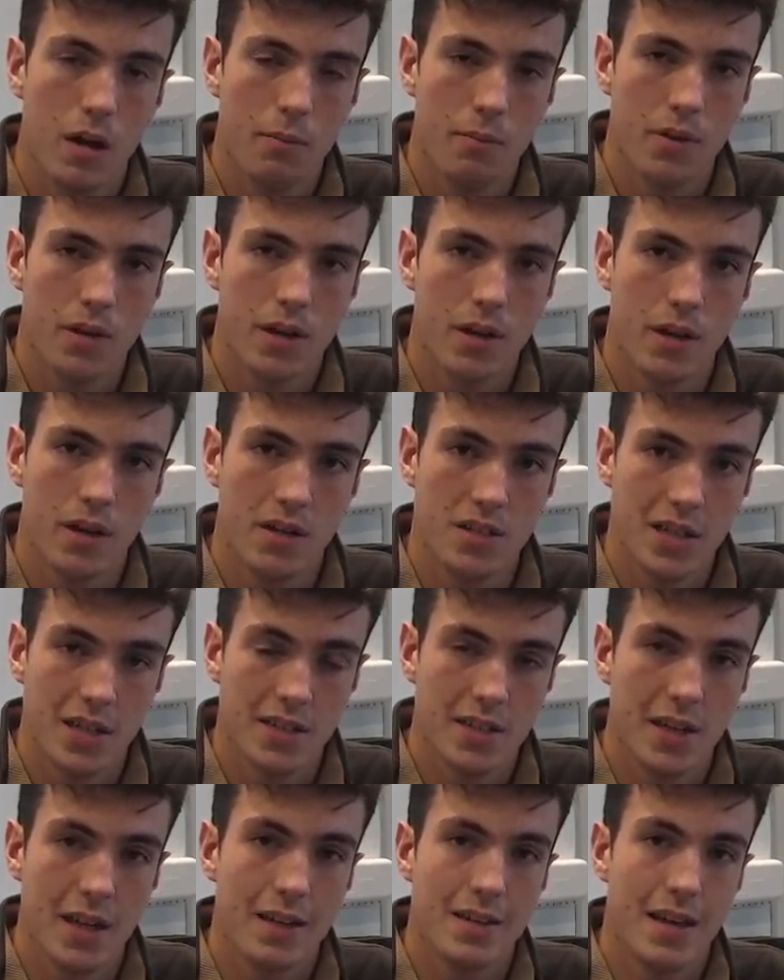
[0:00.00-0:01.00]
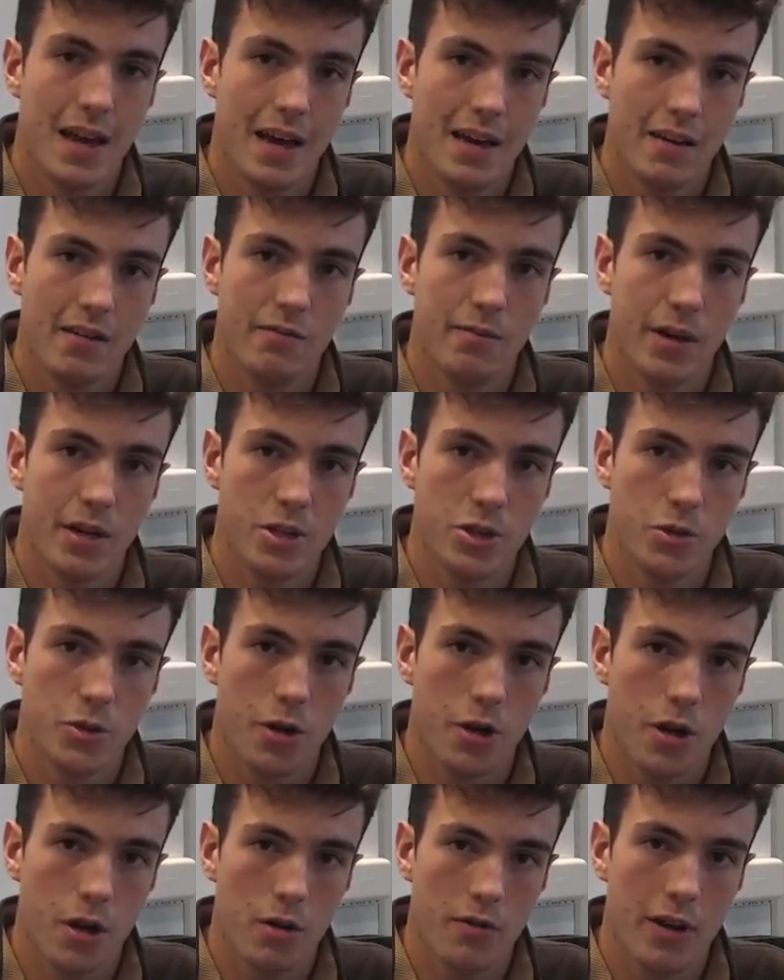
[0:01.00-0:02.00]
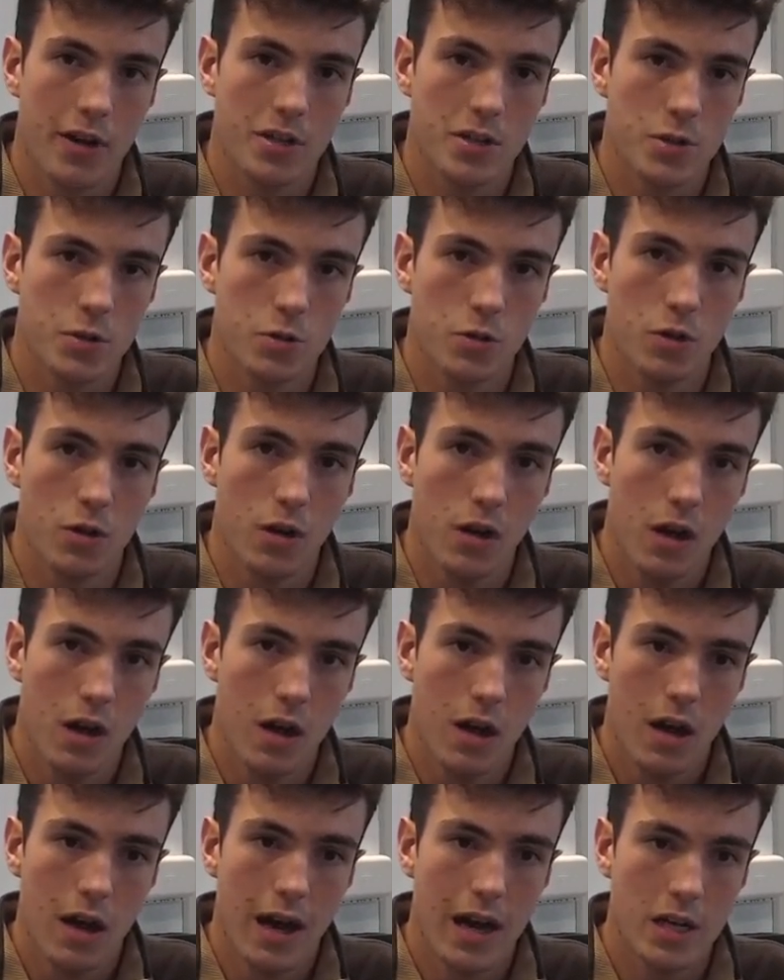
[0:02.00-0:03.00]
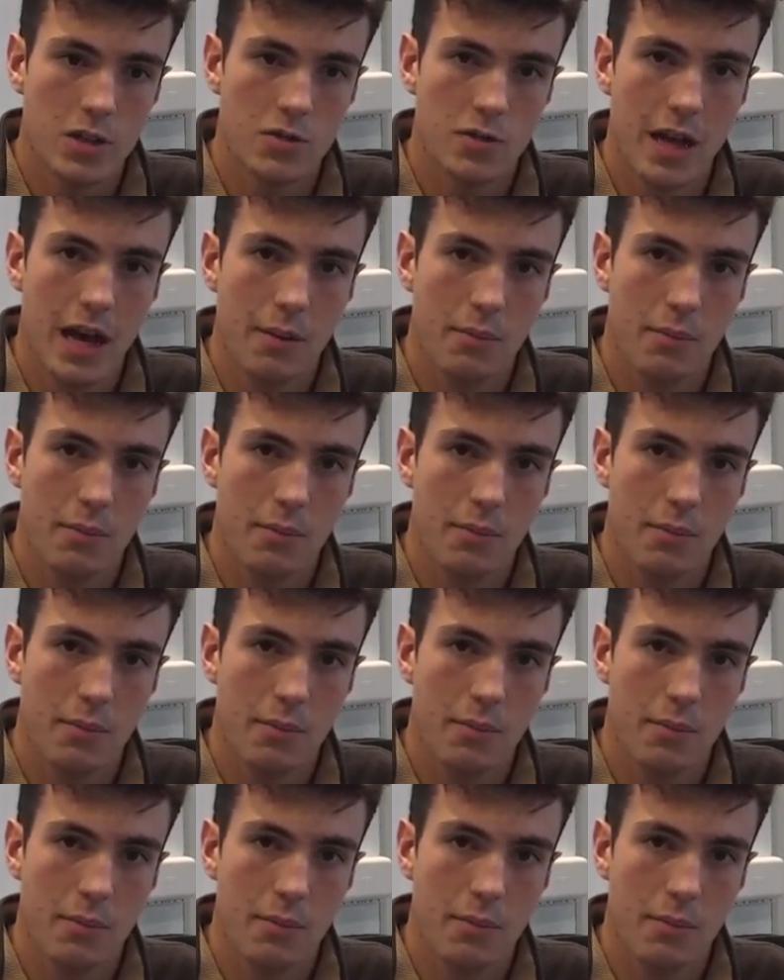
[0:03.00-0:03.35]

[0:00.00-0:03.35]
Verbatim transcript: because I did at the end of my junior year of high school. As for the